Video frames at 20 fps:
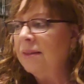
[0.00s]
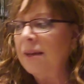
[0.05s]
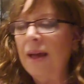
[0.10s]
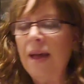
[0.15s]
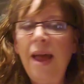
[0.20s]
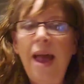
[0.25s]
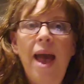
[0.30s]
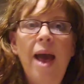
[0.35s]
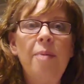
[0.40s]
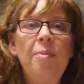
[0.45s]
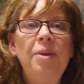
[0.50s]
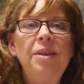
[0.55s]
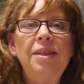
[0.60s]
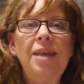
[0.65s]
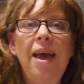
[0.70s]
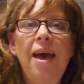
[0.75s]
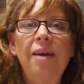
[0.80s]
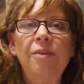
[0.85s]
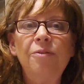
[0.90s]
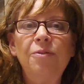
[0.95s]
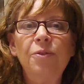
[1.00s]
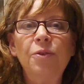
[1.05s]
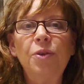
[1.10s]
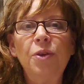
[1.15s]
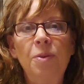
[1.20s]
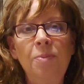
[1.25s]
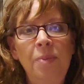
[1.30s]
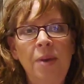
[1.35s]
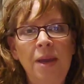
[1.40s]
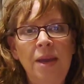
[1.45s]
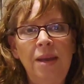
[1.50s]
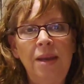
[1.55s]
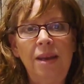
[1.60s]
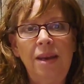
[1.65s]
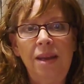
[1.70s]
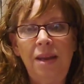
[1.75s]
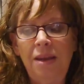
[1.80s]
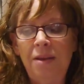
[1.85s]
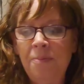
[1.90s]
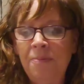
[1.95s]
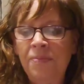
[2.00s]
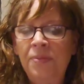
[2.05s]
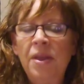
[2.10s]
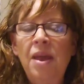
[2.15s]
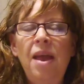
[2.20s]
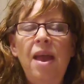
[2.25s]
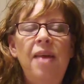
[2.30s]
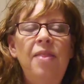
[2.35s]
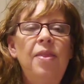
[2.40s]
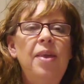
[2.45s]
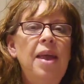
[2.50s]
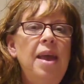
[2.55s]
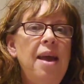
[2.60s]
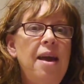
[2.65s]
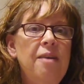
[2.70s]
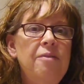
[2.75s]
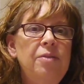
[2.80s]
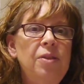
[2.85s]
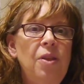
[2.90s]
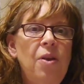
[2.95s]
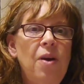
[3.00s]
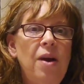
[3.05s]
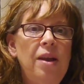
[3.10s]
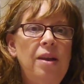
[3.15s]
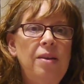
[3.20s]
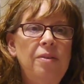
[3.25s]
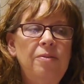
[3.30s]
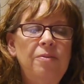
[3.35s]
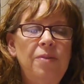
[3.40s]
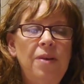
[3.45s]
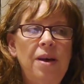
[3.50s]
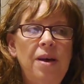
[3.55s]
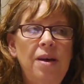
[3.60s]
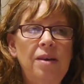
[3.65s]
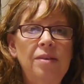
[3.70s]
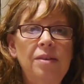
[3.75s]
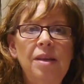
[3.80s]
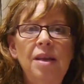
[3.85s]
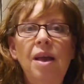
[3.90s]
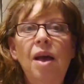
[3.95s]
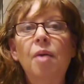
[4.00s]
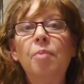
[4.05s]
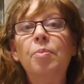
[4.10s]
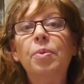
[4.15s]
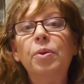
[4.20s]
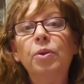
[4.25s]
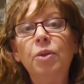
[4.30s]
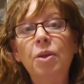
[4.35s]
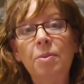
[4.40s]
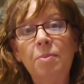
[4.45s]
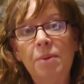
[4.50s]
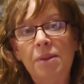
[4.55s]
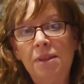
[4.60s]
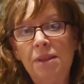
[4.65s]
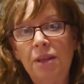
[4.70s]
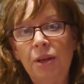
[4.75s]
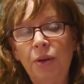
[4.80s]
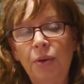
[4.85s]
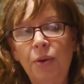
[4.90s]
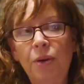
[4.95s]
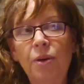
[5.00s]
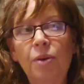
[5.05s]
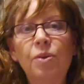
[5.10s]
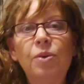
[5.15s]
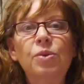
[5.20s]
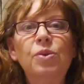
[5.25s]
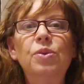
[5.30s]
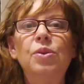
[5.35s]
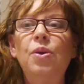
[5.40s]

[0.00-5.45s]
Habitat for Humanity, and they have a lot of building materials.